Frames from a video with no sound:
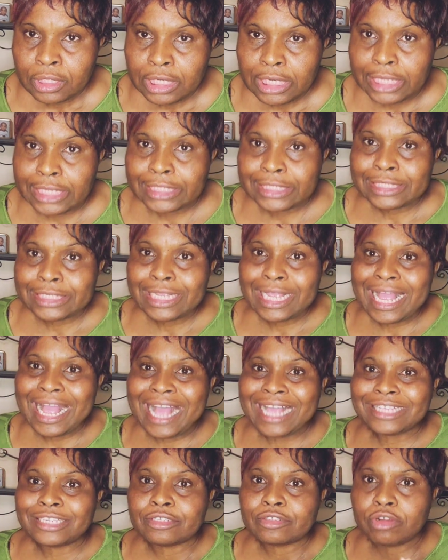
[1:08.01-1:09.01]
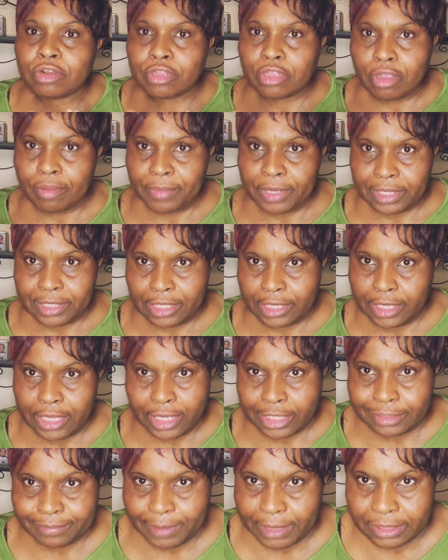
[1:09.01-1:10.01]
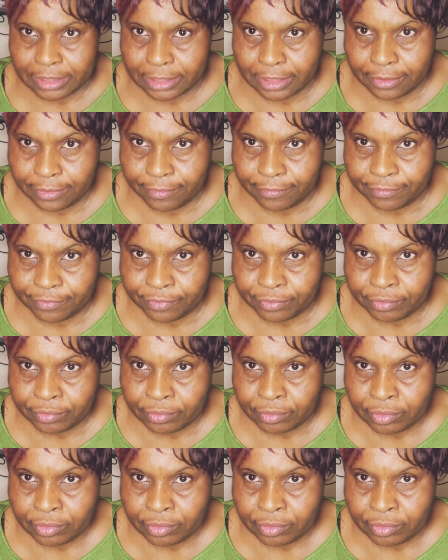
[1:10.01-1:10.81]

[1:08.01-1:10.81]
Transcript: is astronomically expensive.